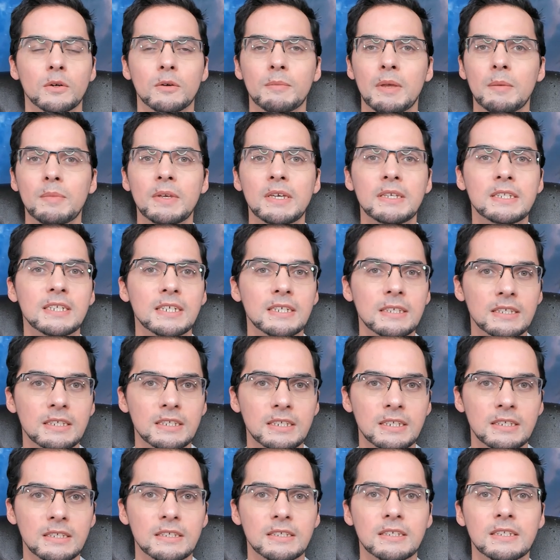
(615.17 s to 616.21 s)
maybe
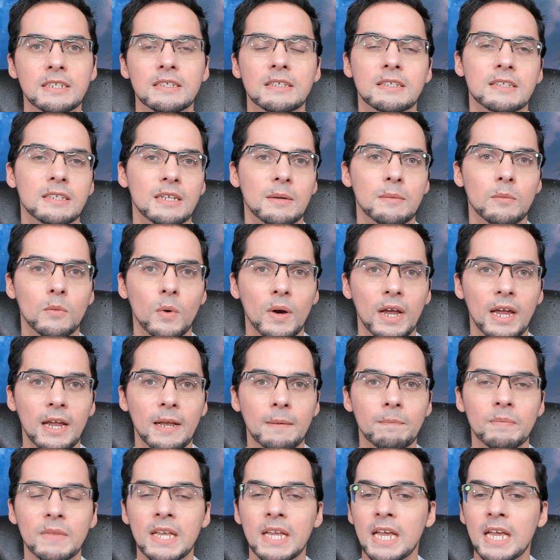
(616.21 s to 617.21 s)
distanced in some way.